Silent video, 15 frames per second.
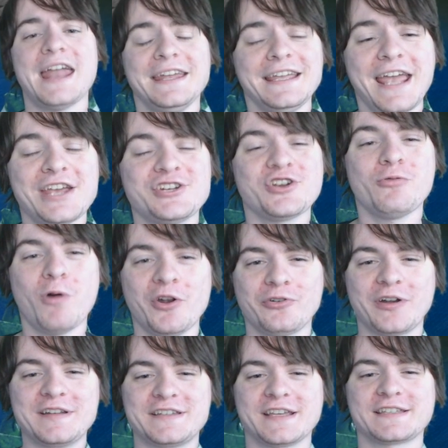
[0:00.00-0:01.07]
in case you're
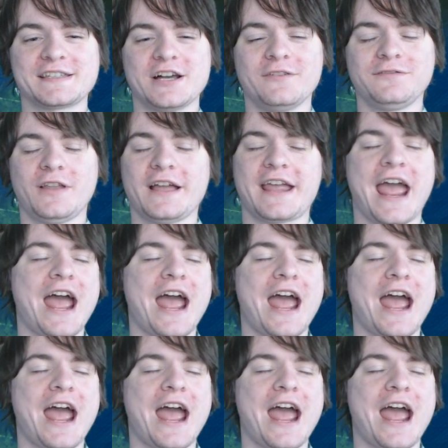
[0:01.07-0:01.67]
wondering to yourself, like,